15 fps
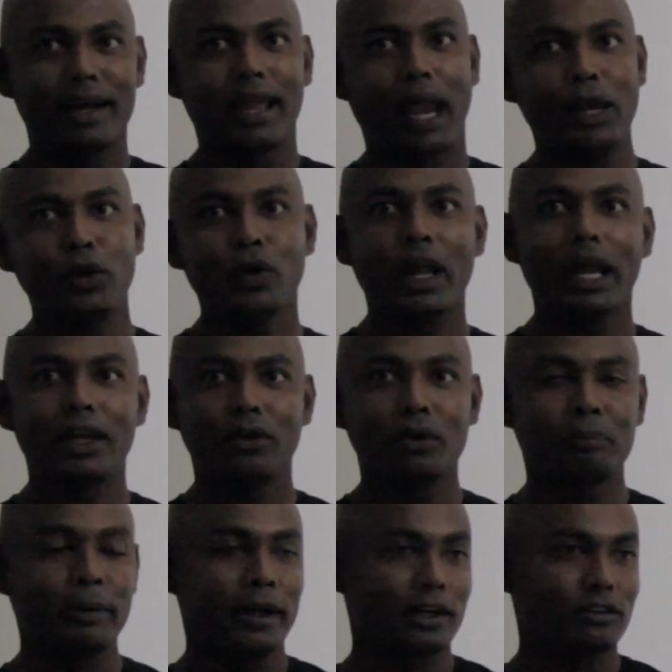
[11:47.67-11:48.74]
educate
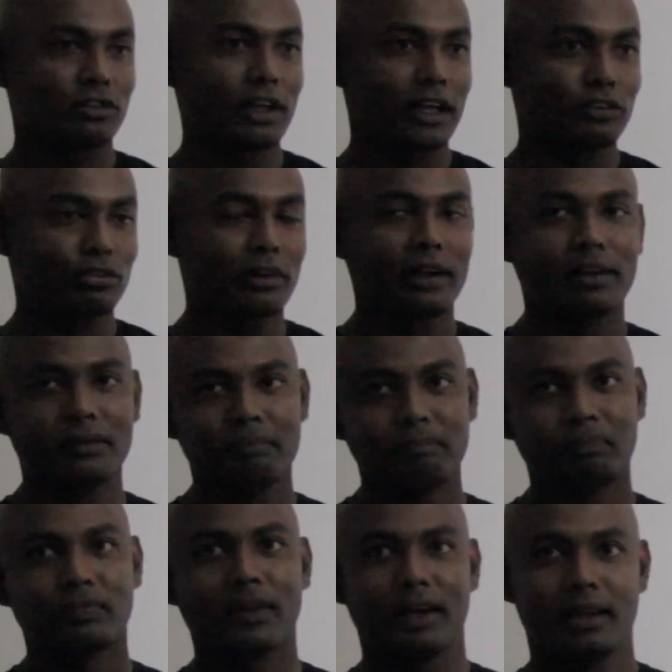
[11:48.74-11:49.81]
your parents as well.
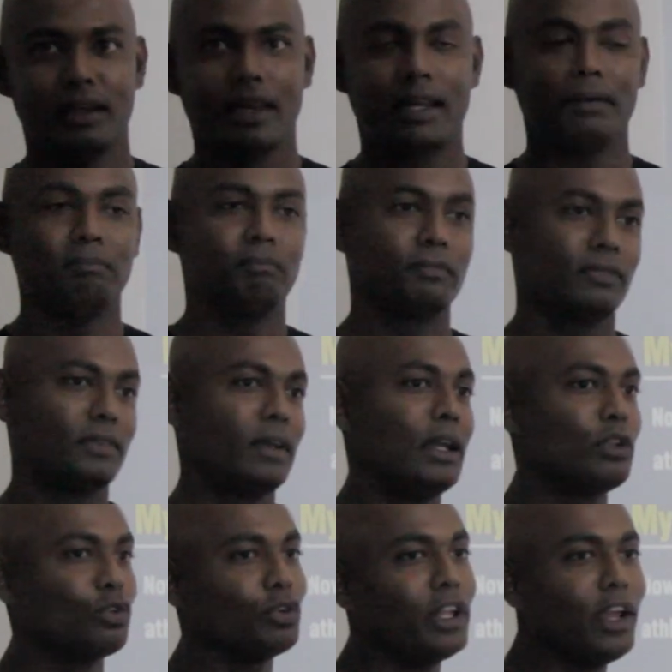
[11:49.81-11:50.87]
Yeah.
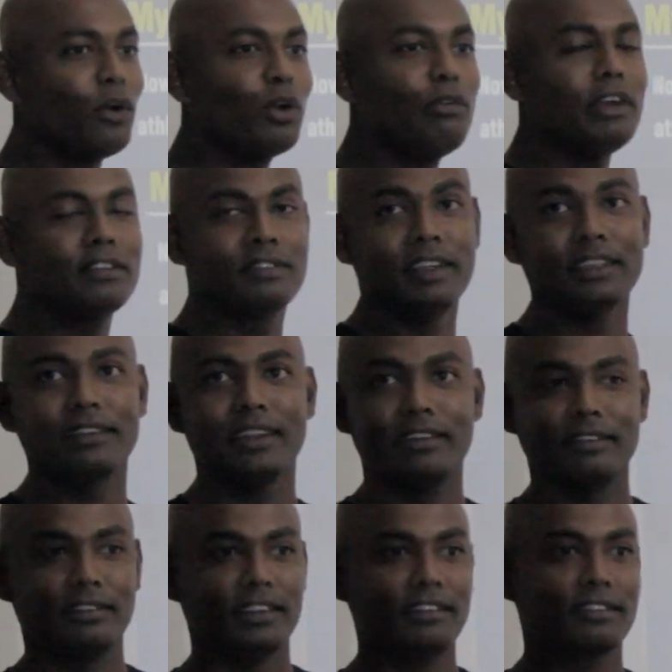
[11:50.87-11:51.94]
So they always think this
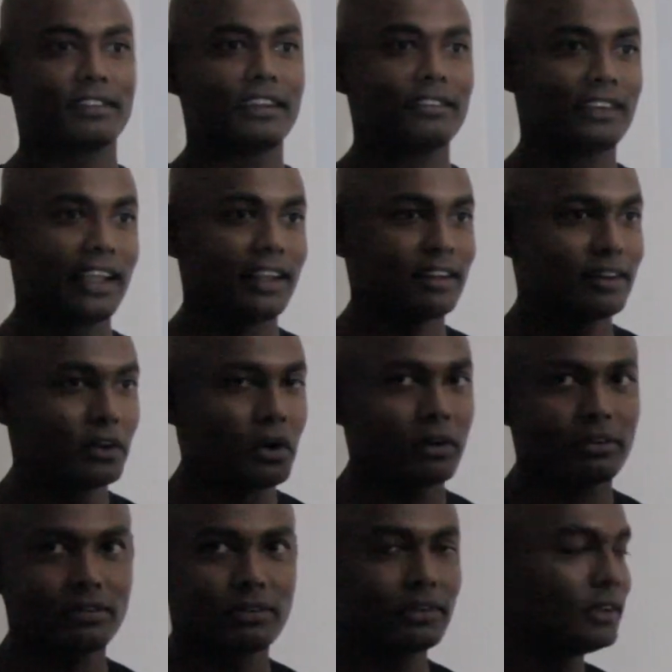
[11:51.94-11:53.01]
is instant thing.
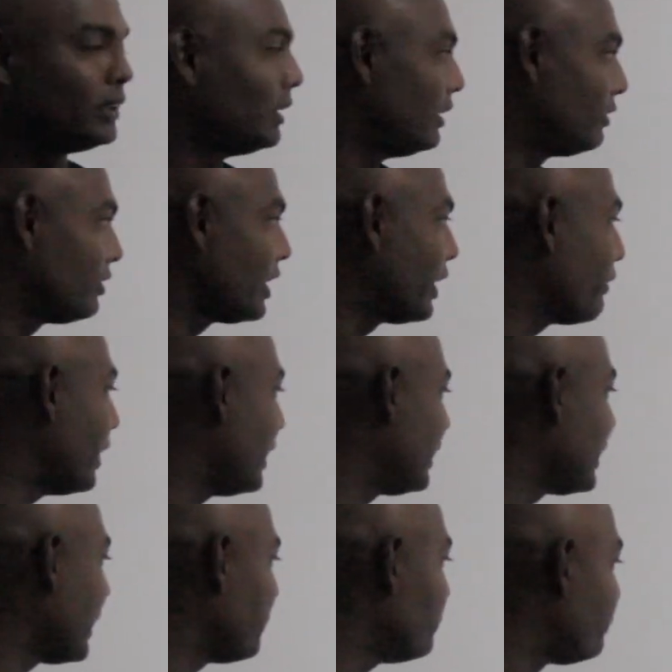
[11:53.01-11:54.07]
No, it's required
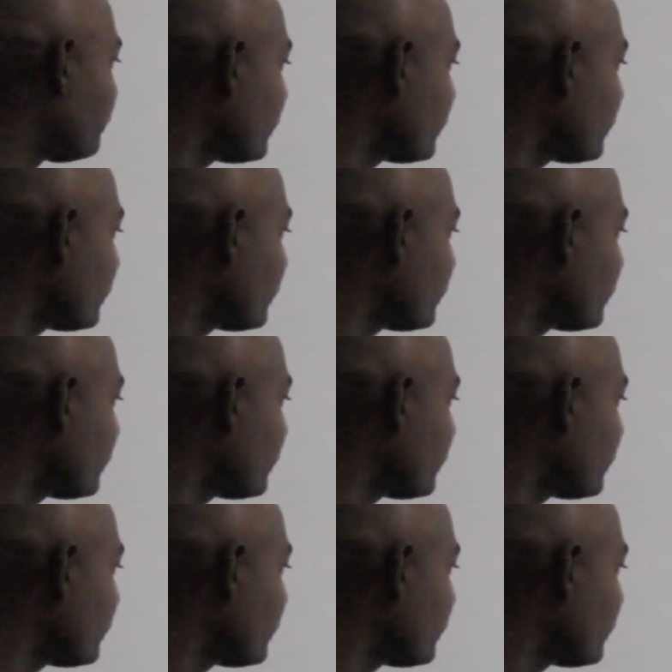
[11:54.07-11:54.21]
time.